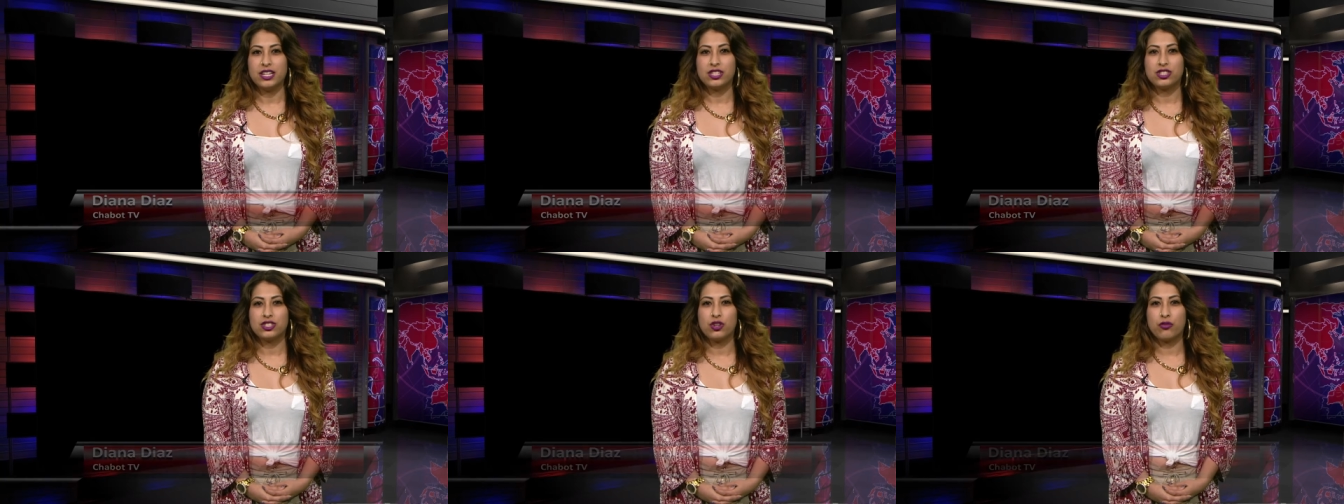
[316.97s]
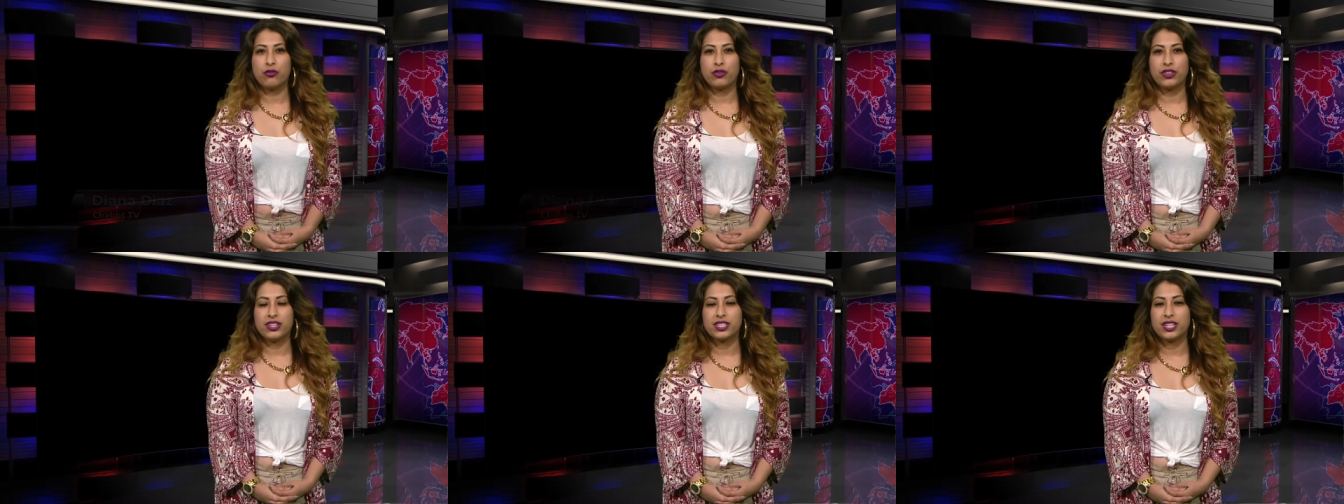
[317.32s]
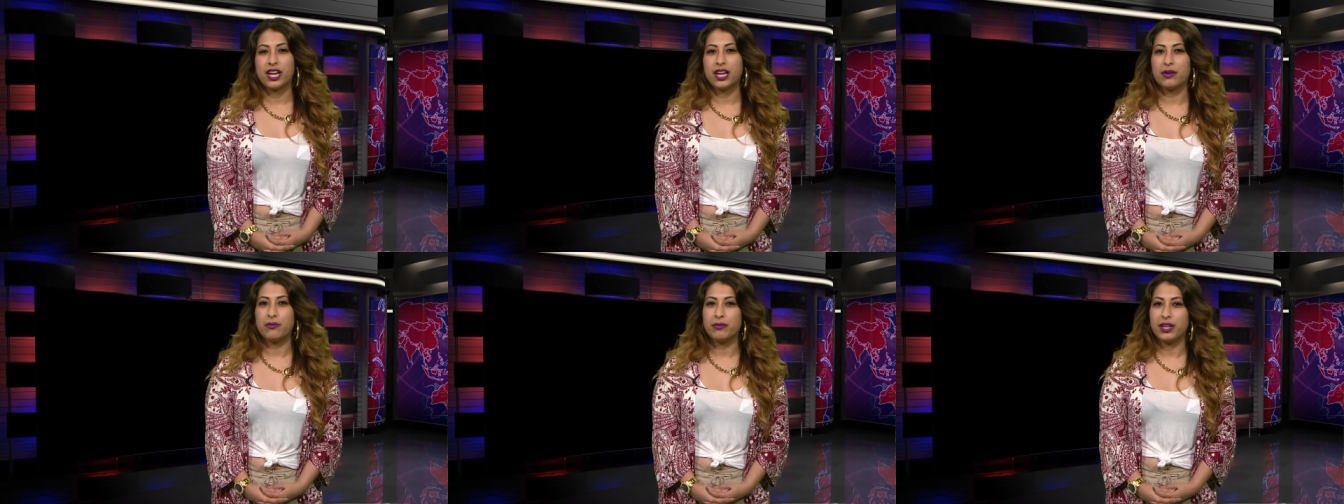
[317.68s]
So for the
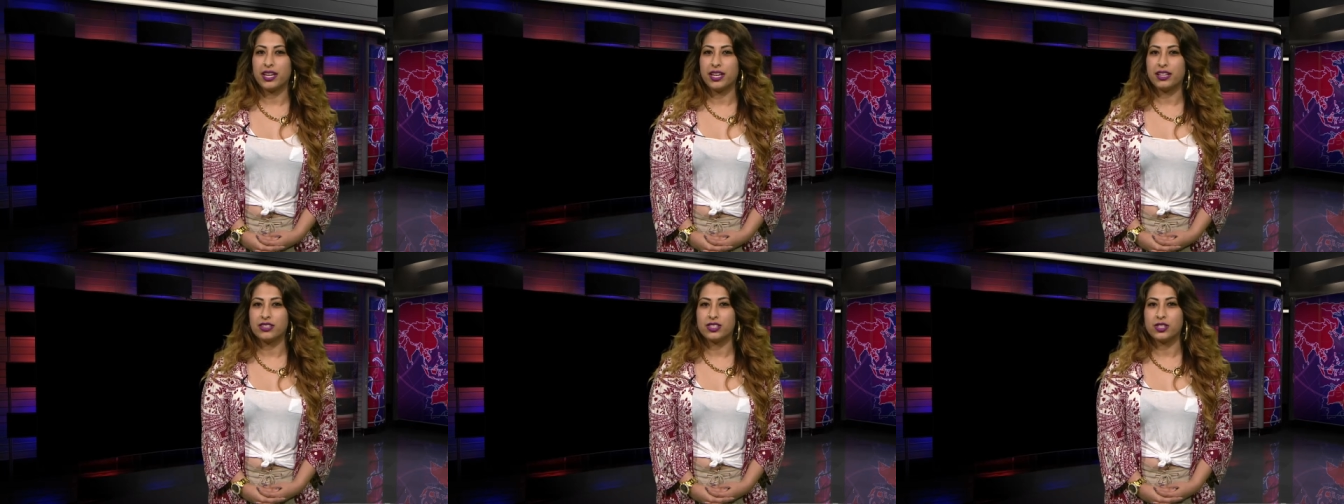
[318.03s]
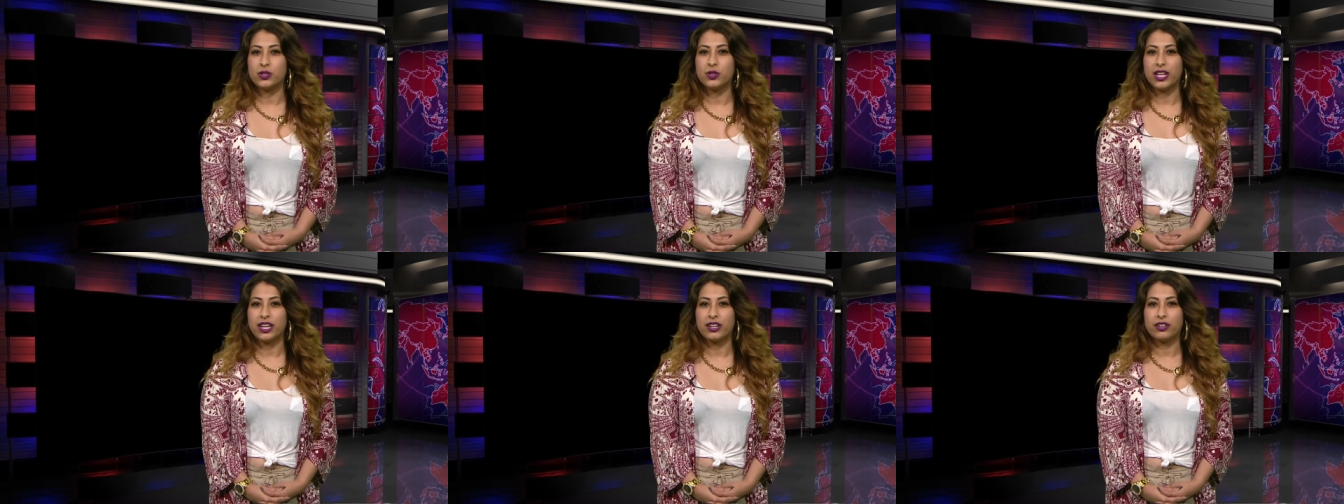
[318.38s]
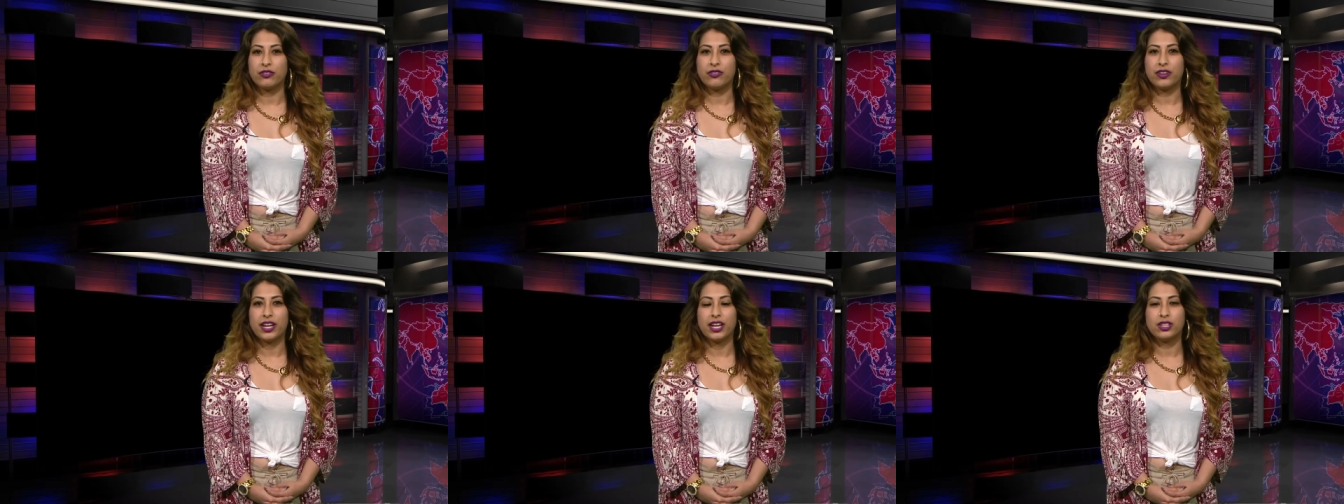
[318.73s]
time being, Zoolander
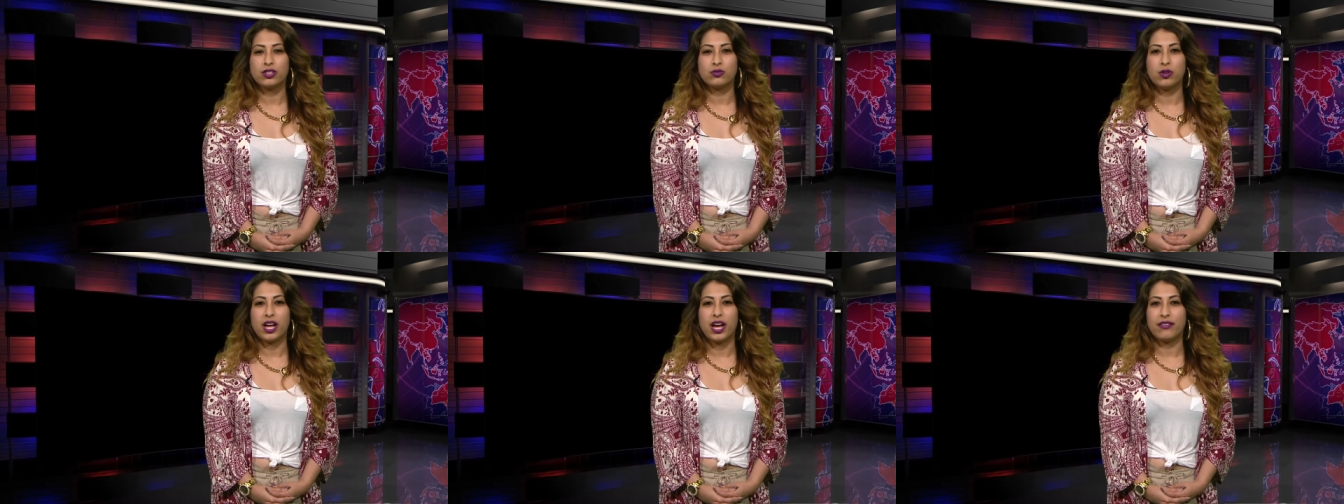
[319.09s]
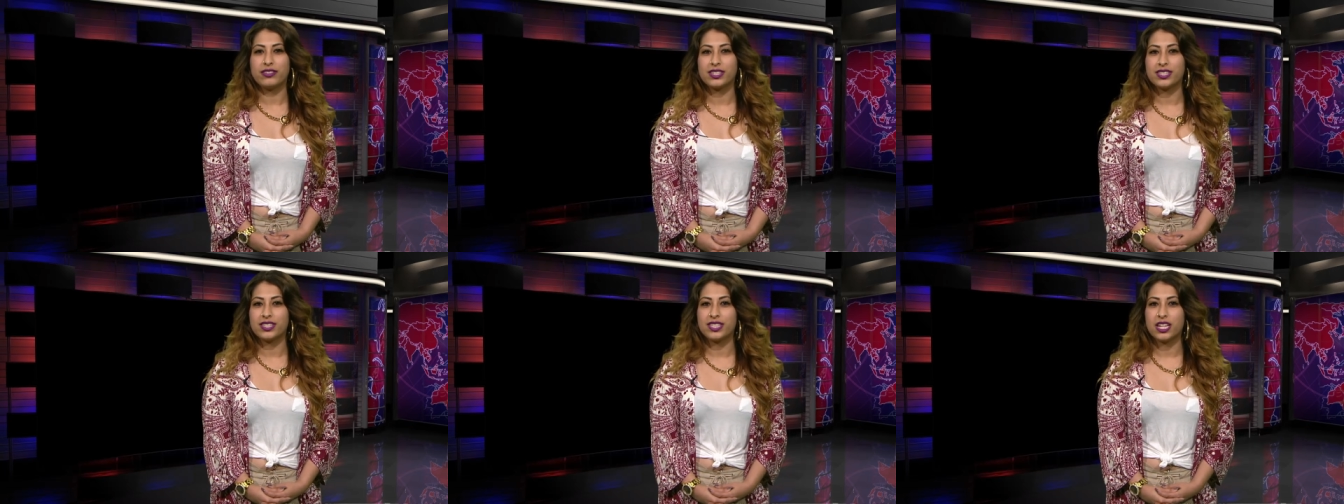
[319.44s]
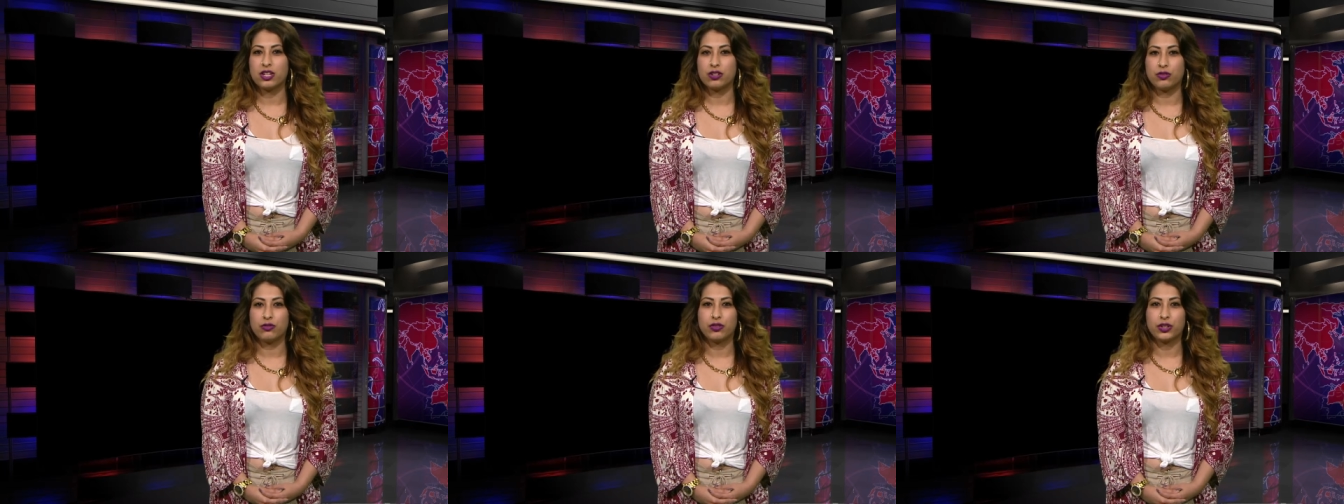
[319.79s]
fans will have to
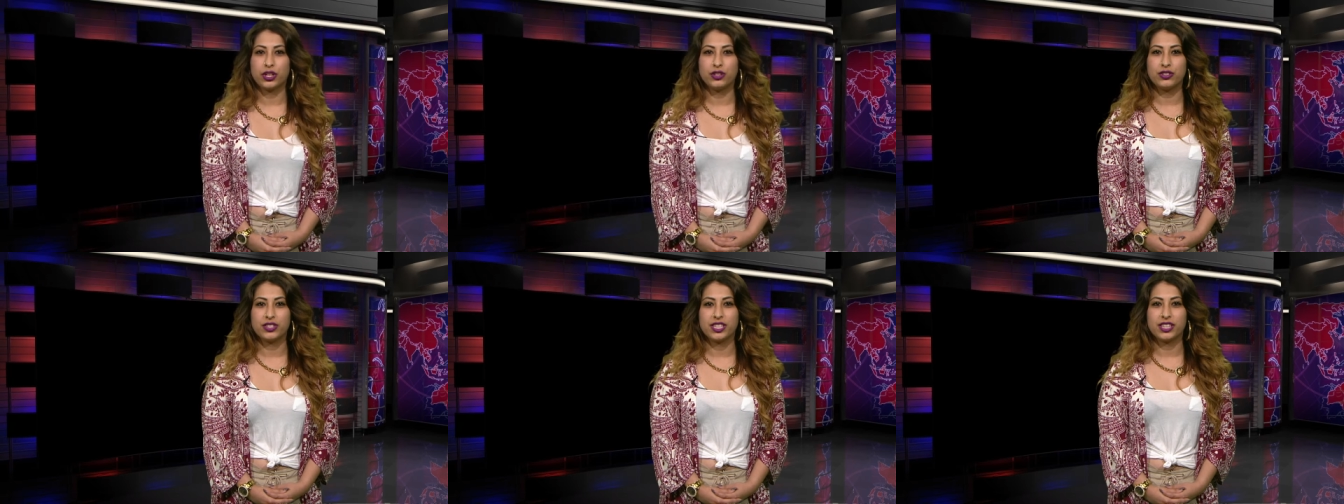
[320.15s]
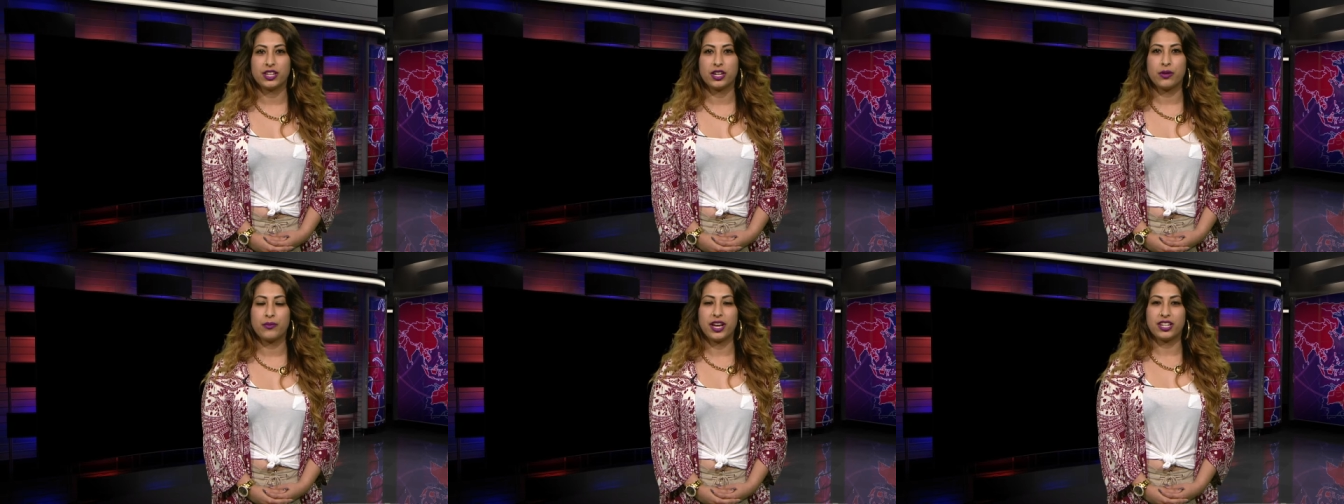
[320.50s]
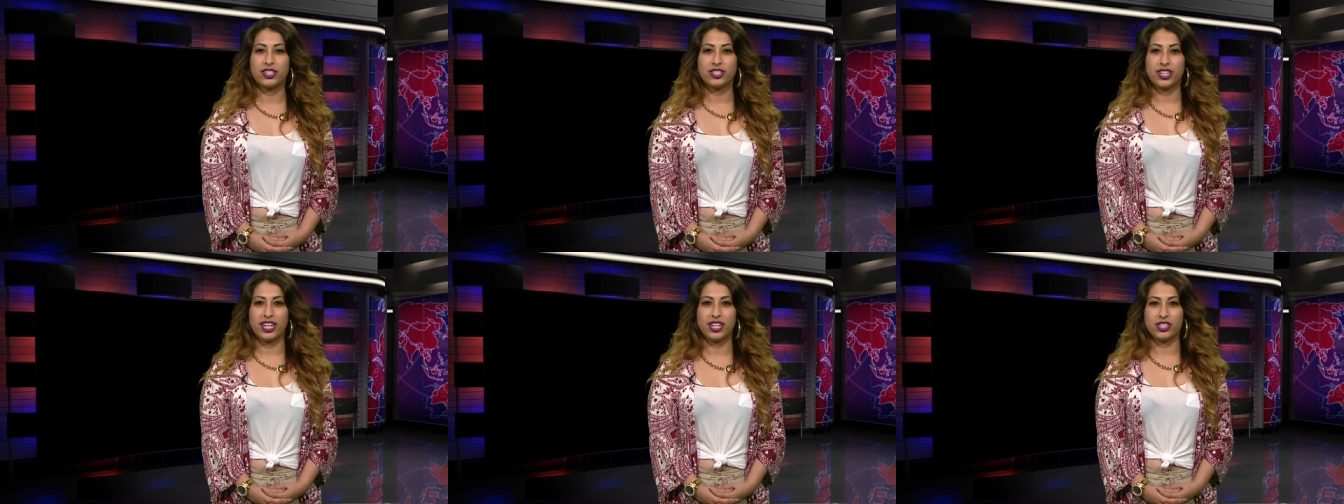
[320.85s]
settle for using their
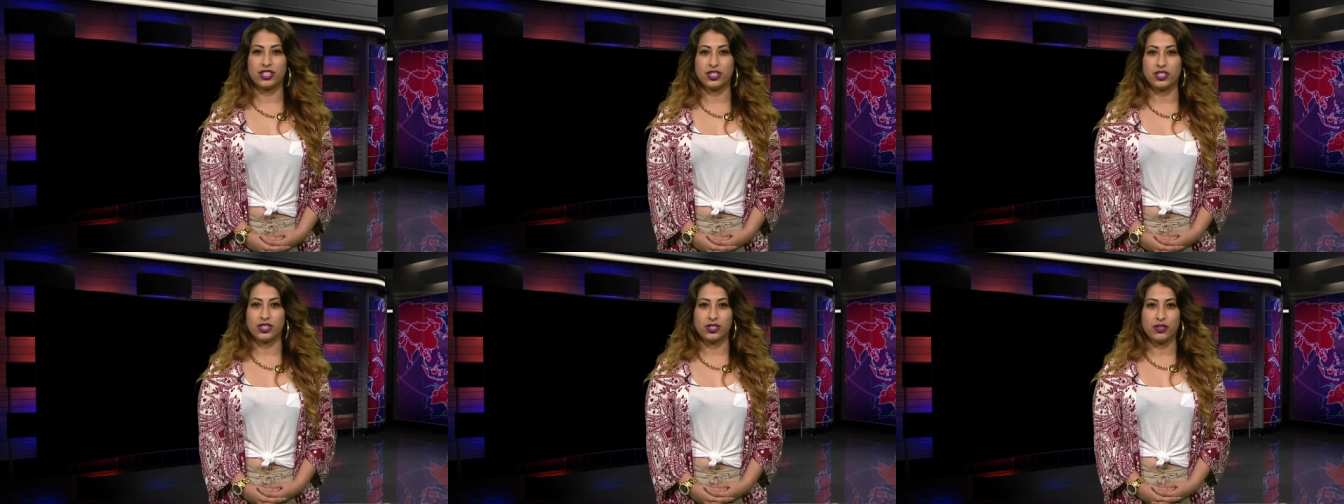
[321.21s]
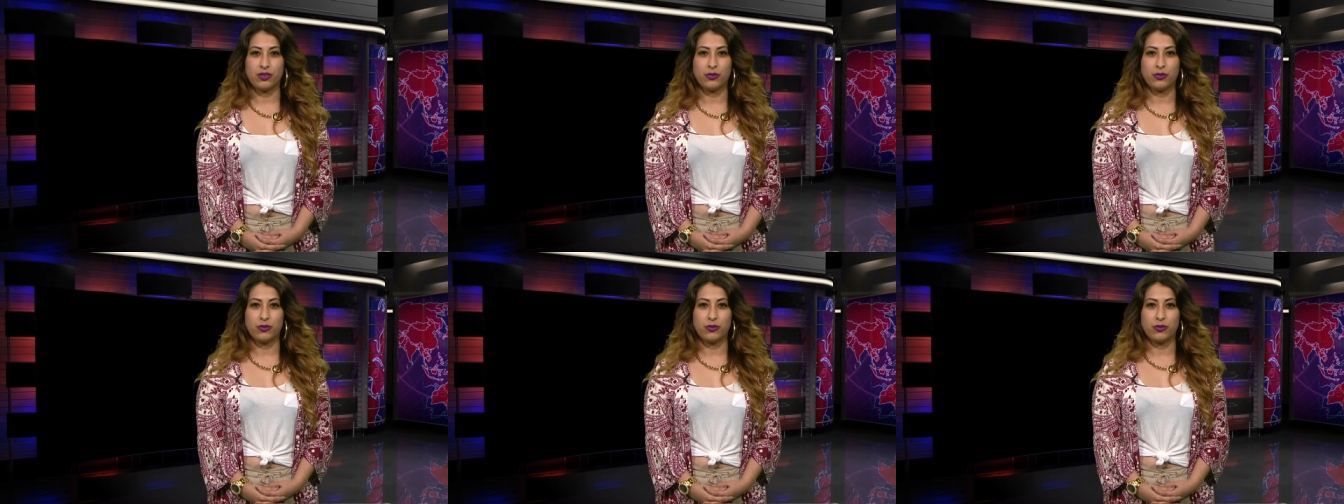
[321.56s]
imaginations